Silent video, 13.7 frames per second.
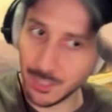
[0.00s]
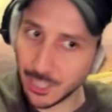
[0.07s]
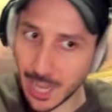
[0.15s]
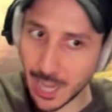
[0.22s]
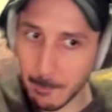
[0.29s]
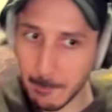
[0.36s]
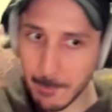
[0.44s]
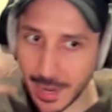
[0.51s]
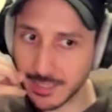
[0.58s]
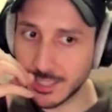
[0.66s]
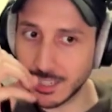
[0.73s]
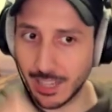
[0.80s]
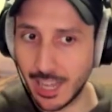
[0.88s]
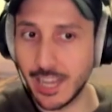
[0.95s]
meant to
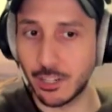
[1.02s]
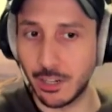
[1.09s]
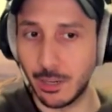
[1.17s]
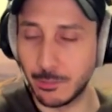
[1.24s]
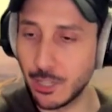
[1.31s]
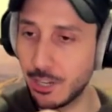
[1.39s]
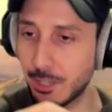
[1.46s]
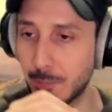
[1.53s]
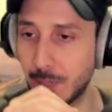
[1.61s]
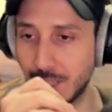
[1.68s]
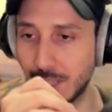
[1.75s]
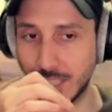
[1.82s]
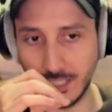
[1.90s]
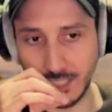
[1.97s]
like her. I'm talking about
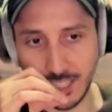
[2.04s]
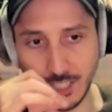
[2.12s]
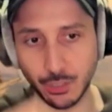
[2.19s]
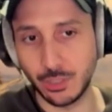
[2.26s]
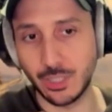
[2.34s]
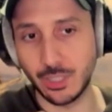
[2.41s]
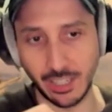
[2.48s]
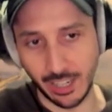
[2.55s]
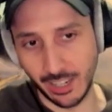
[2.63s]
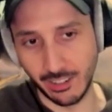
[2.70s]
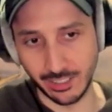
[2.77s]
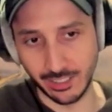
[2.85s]
like interesting character.